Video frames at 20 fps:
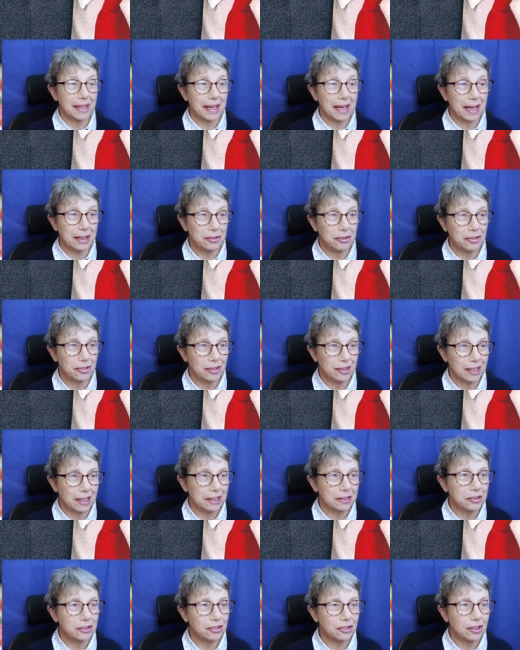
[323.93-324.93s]
S
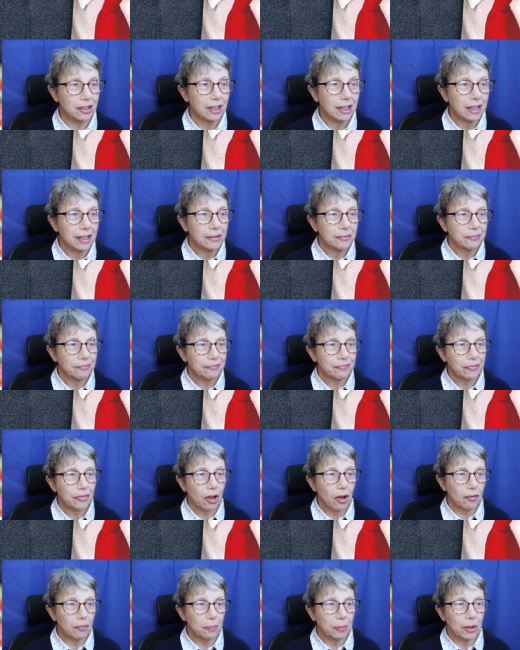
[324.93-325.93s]
list
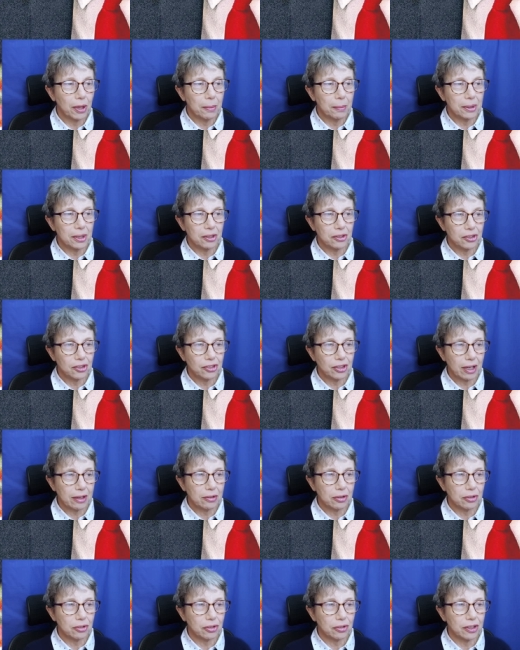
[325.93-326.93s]
of permanent
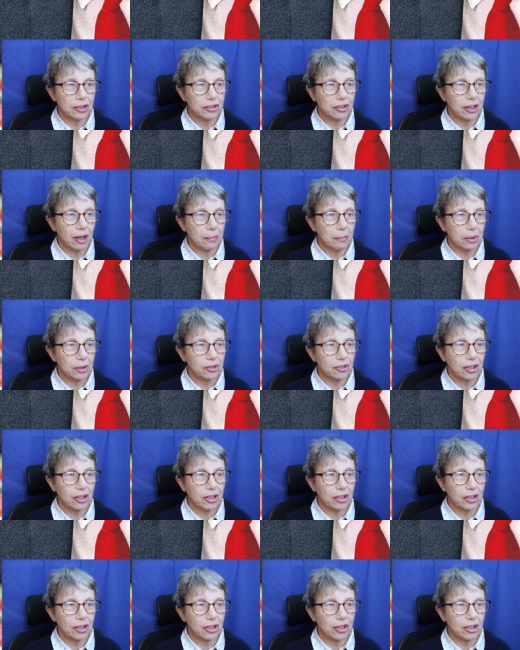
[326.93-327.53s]
secretaries number